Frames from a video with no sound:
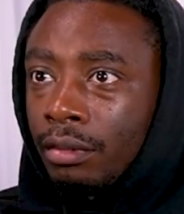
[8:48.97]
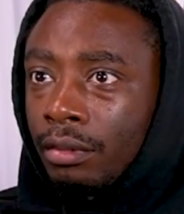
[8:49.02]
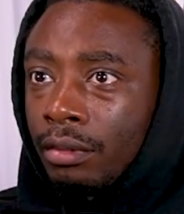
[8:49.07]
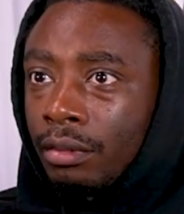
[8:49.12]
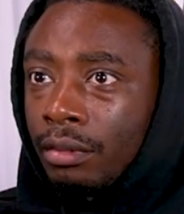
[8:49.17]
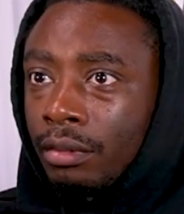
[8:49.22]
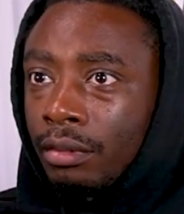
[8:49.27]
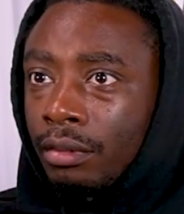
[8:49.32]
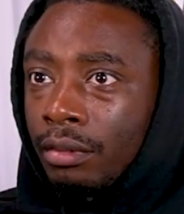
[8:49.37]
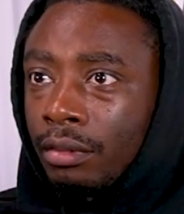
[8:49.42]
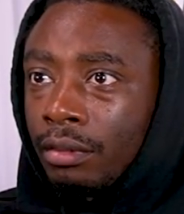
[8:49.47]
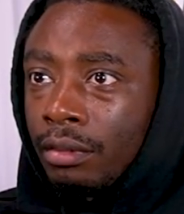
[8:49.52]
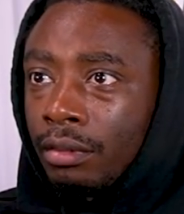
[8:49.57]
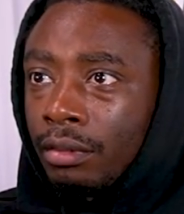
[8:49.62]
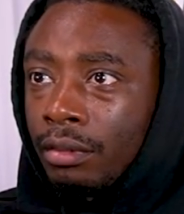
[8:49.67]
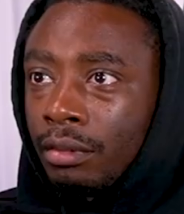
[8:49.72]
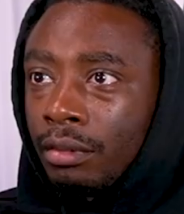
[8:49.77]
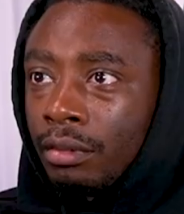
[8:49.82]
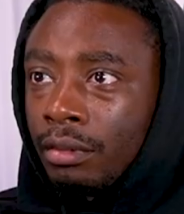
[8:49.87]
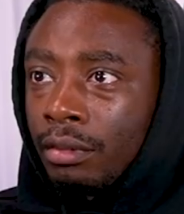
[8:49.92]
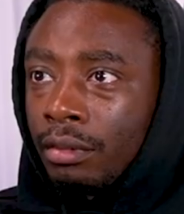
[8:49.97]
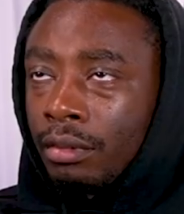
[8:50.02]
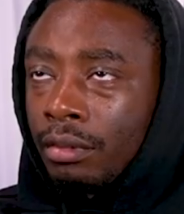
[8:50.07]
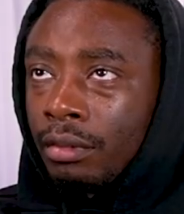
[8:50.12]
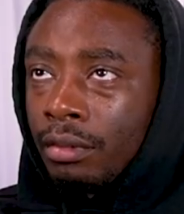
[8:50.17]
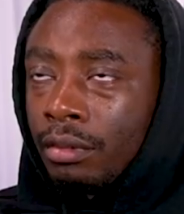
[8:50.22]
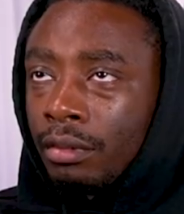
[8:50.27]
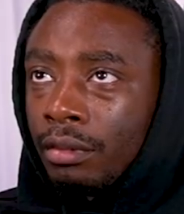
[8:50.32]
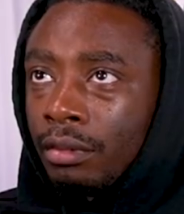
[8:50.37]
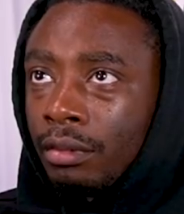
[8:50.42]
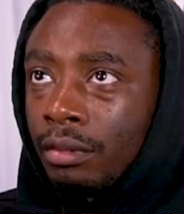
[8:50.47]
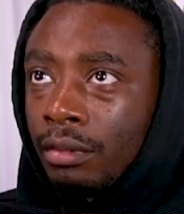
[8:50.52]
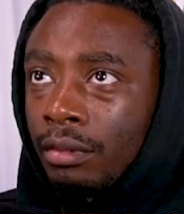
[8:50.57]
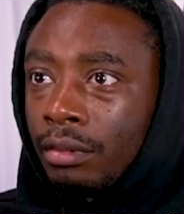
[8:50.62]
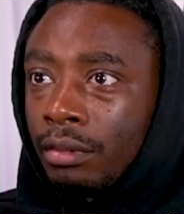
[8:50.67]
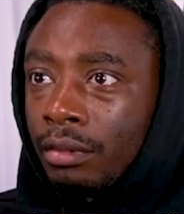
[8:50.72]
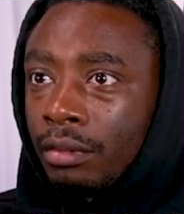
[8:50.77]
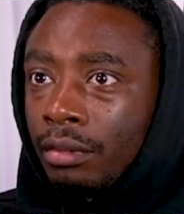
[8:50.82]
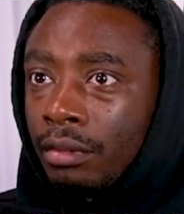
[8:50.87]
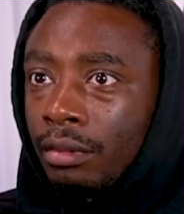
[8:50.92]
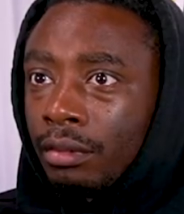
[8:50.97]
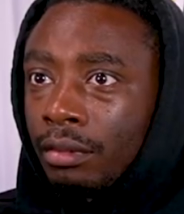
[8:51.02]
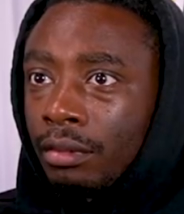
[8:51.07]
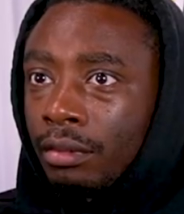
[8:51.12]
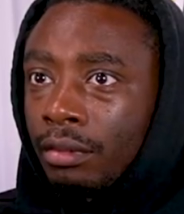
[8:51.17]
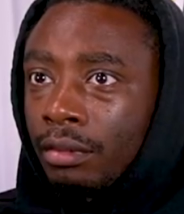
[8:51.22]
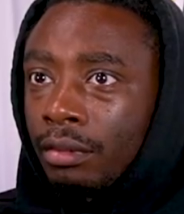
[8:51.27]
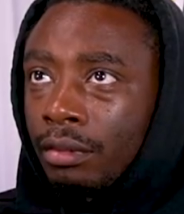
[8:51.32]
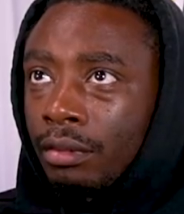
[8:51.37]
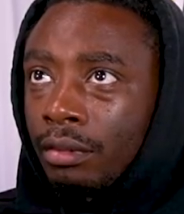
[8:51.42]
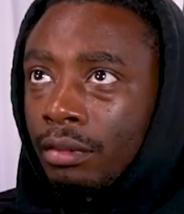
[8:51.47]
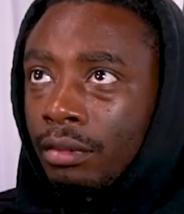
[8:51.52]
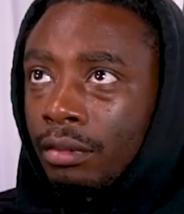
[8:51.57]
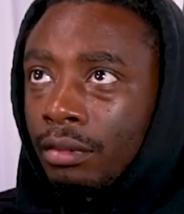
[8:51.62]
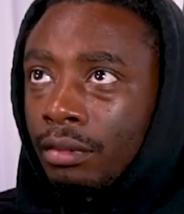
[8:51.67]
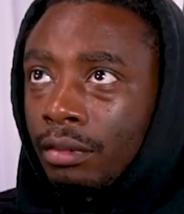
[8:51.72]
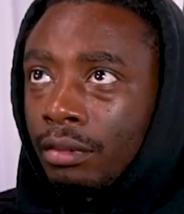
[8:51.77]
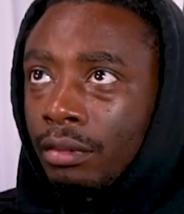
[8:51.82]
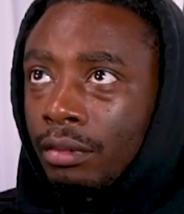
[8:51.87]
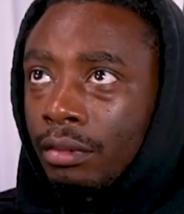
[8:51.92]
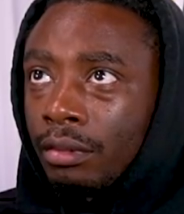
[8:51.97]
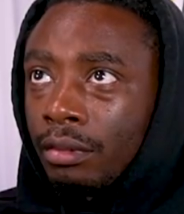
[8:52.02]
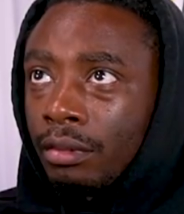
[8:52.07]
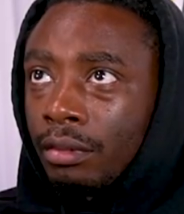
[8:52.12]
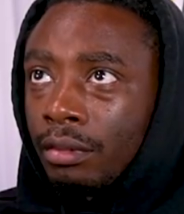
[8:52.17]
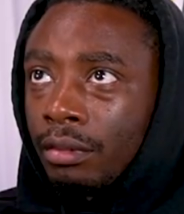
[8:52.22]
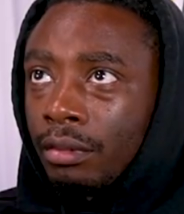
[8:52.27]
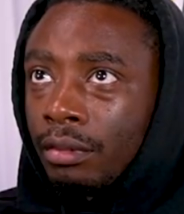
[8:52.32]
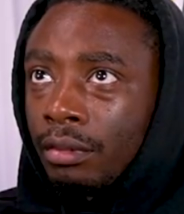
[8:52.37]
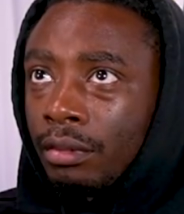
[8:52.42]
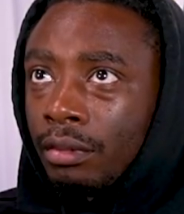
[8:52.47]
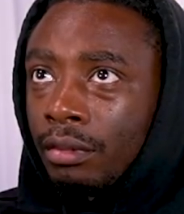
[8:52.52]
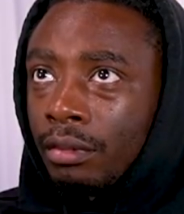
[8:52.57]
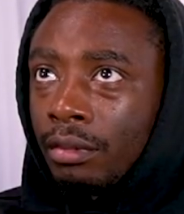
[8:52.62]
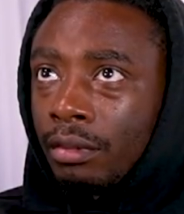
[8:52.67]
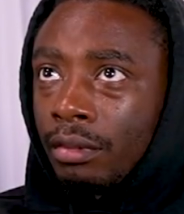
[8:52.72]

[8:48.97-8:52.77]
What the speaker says: This person isn't speaking.